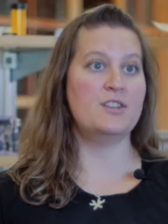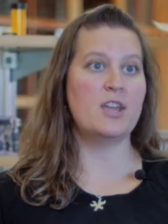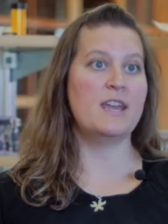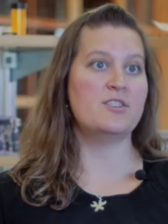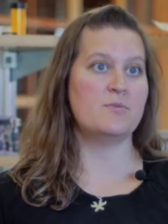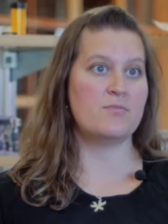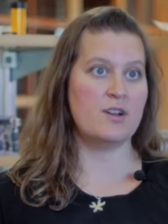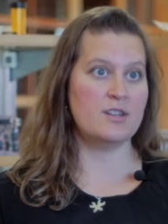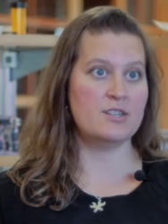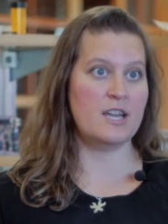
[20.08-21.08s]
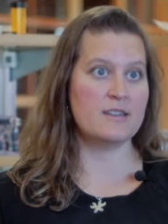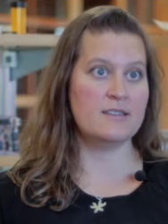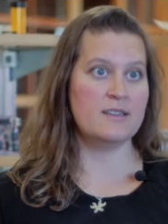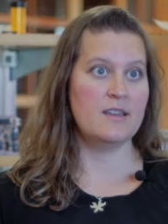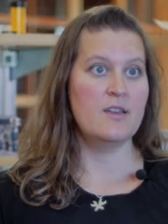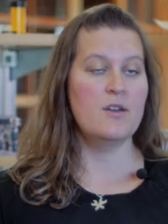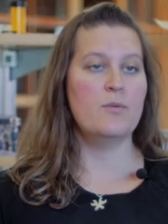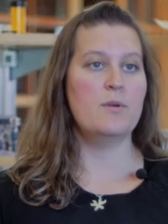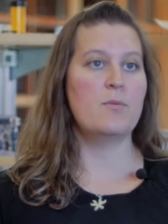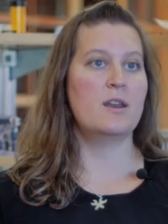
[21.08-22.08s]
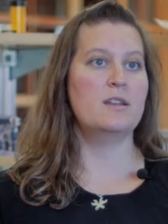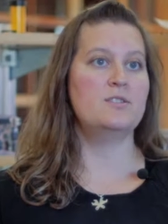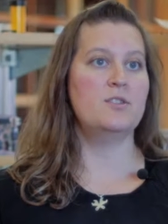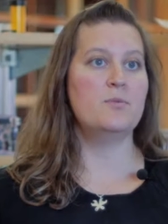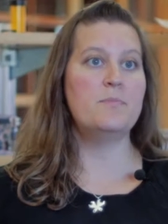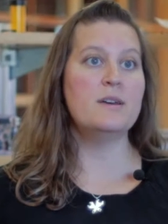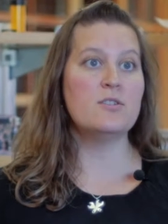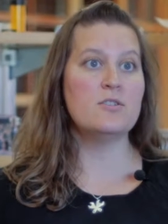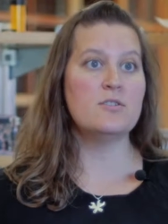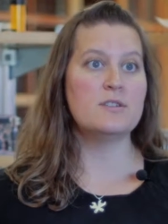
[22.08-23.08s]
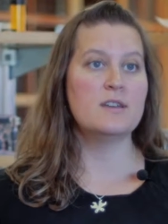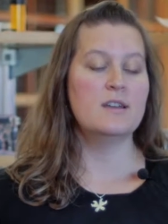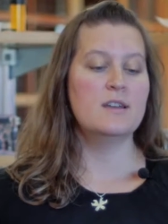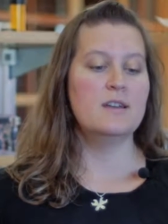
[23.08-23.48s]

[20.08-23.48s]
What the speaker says: education project. We wanted to build